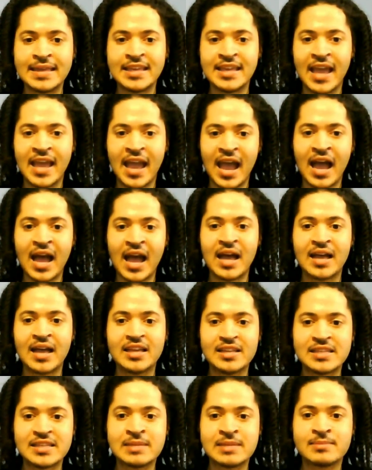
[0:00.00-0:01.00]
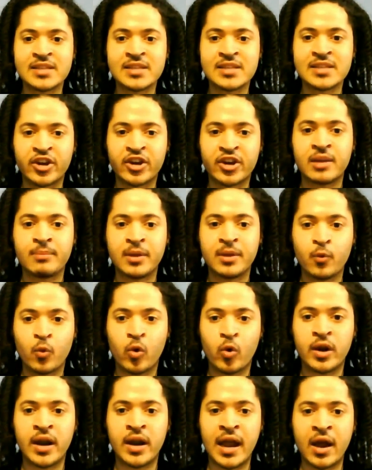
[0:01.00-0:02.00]
yeah, it seems like you're going to
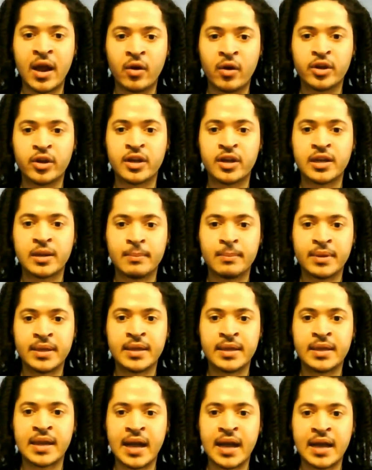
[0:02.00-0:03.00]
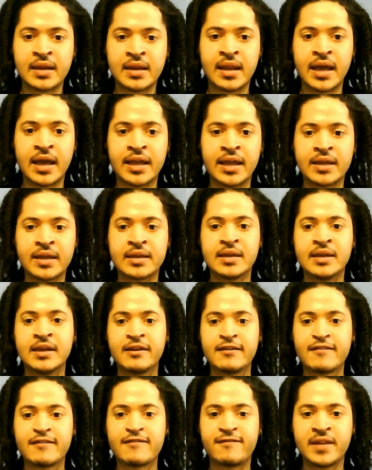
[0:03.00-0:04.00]
be worn out. You're going to be kind of like
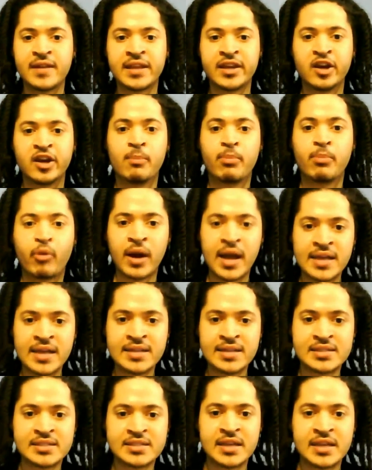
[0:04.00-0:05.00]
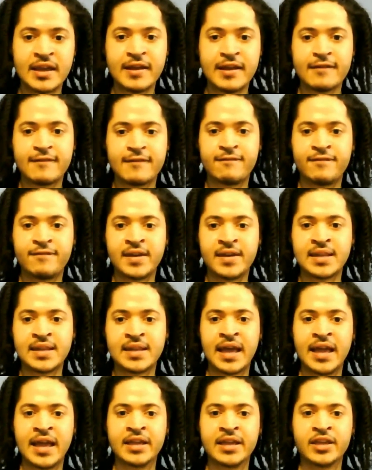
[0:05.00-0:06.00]
feeling oppressed, feeling
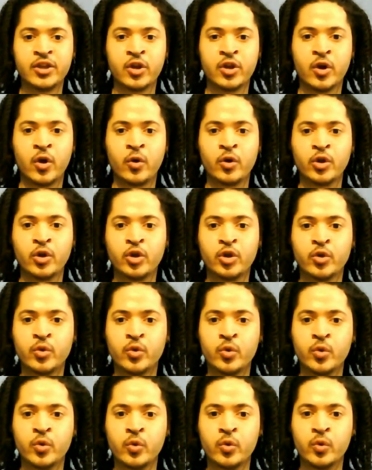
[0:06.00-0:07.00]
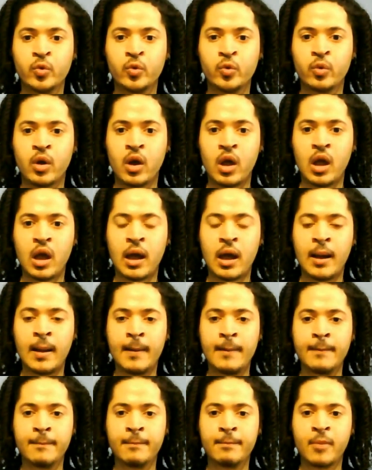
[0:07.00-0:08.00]
like, you know, you
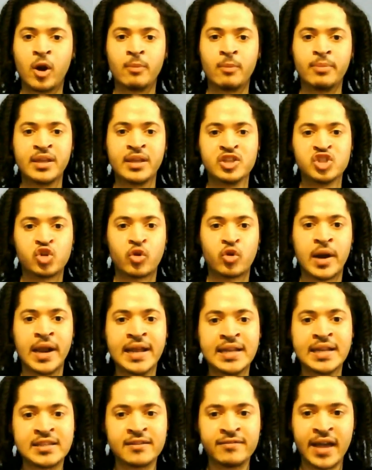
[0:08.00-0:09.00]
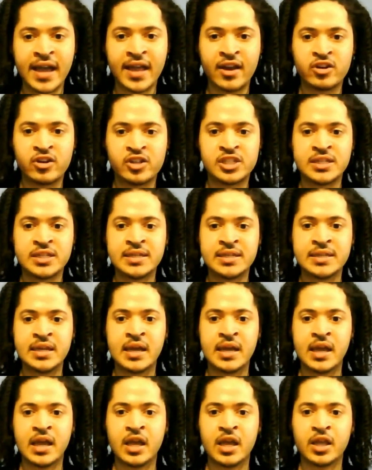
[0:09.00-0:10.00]
are being drained of
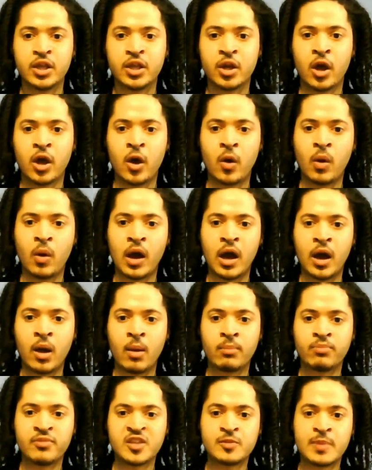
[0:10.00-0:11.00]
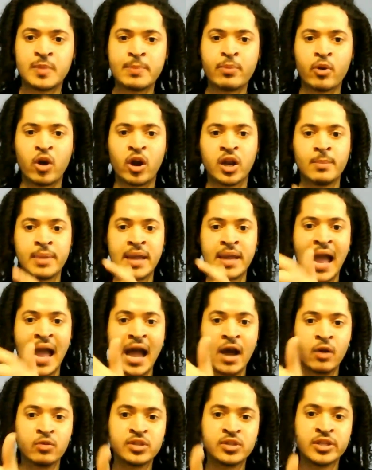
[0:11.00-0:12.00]
energy. You know, these people are going to be
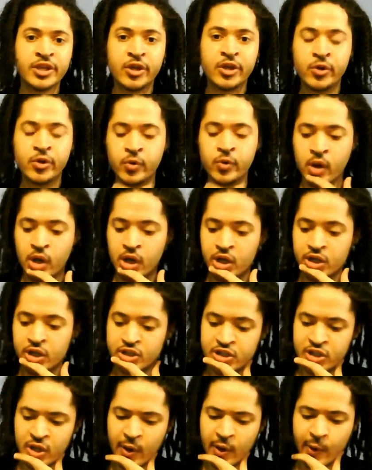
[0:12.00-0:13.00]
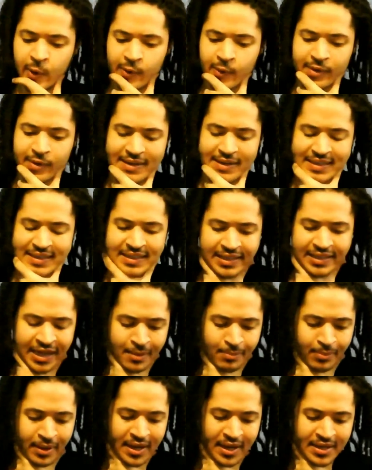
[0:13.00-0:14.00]
hounding you. So
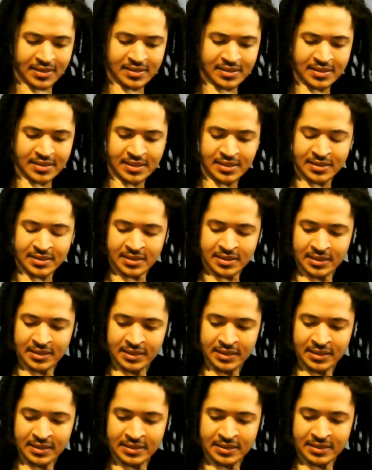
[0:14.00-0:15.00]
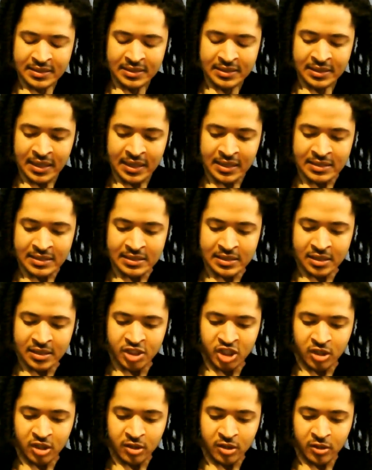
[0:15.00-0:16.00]
yeah, Pisces, it's not
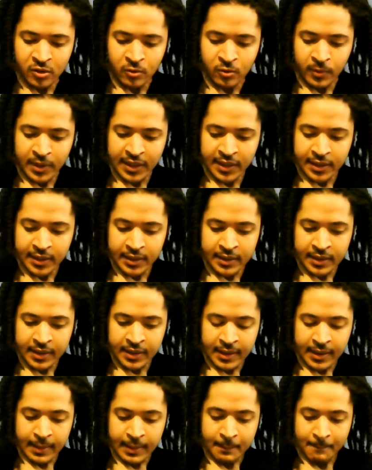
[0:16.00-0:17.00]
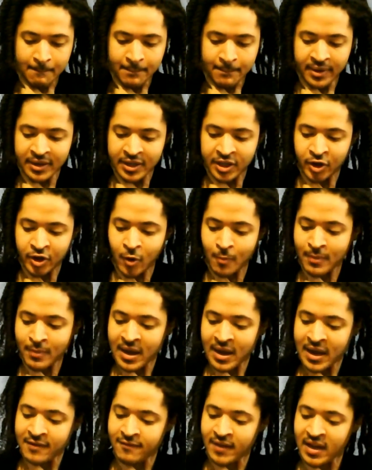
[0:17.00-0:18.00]
such a good reading, but, you know,
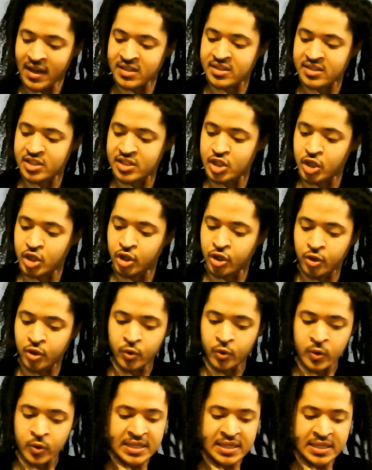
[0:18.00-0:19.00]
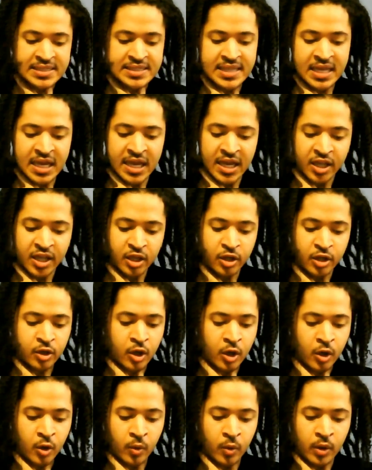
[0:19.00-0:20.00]
my advice to you is that, you
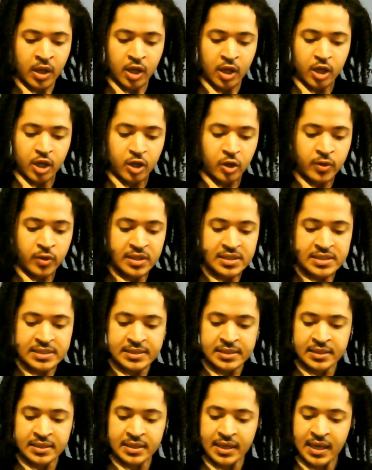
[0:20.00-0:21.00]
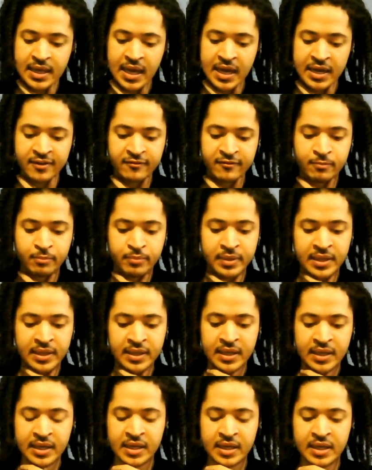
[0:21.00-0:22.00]
know, you need to kind of
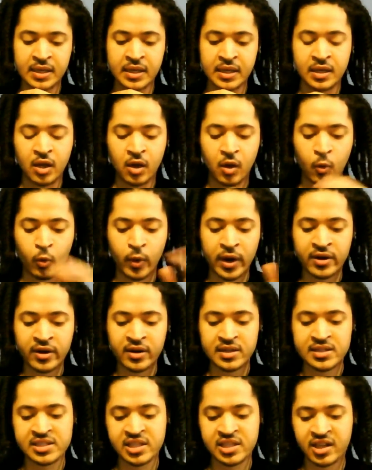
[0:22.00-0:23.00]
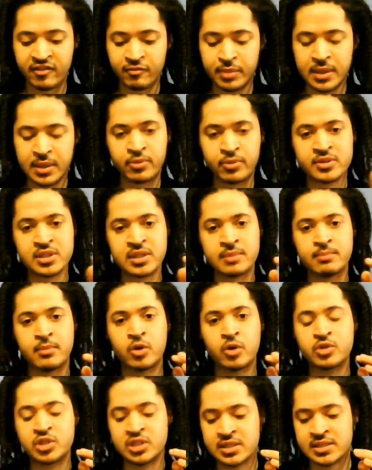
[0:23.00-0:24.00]
be in awareness of people's
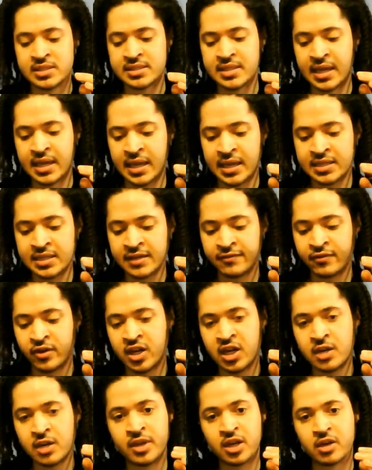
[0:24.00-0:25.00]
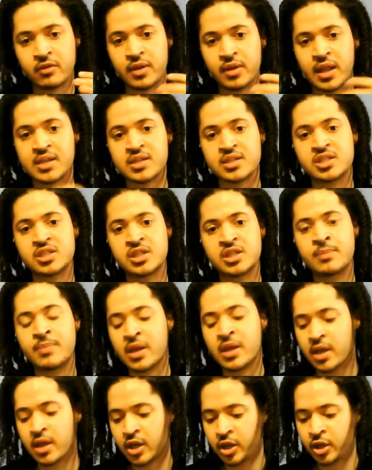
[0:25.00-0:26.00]
emotions. And if you're going to be in a relationship,
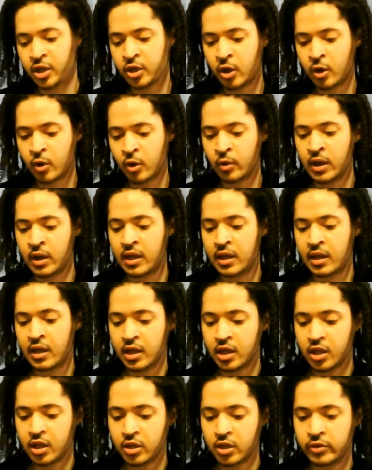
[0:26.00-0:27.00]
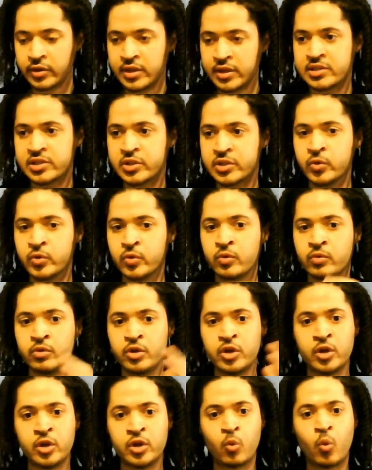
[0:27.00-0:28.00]
you know, you need
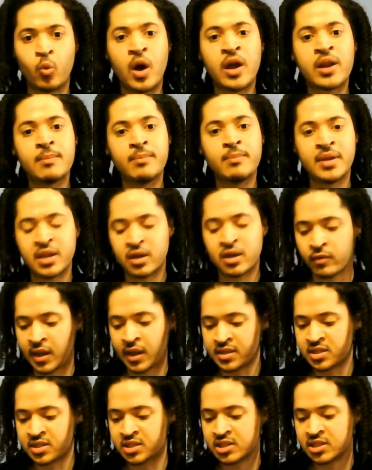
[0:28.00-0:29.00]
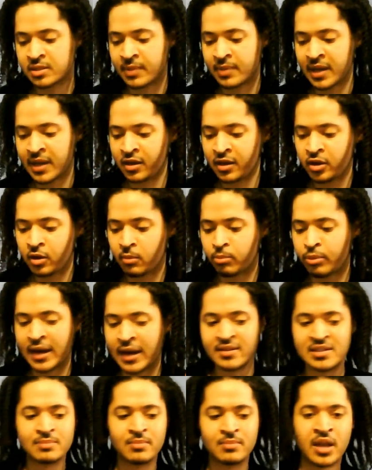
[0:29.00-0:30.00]
to want to be in a relationship, and, you know,
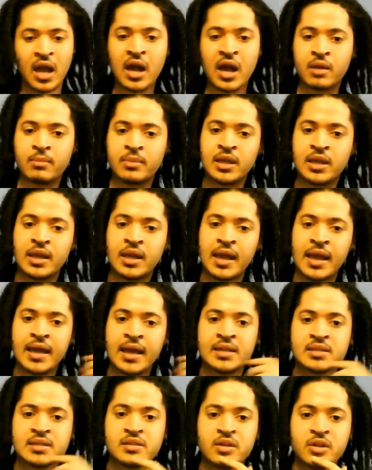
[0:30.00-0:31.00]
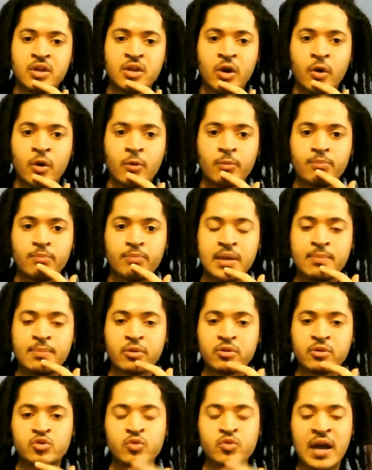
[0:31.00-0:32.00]
practice monogamy. And, you know,
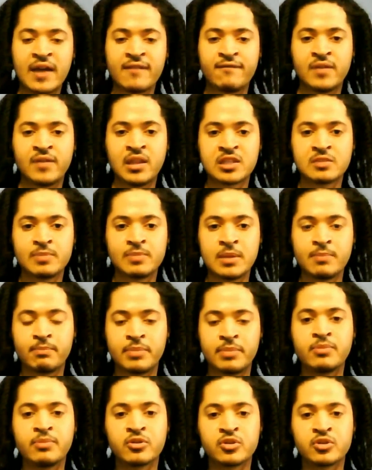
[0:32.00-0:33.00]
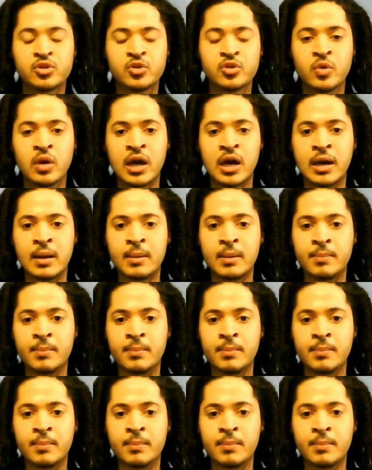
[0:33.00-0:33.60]
people do have feelings. People do,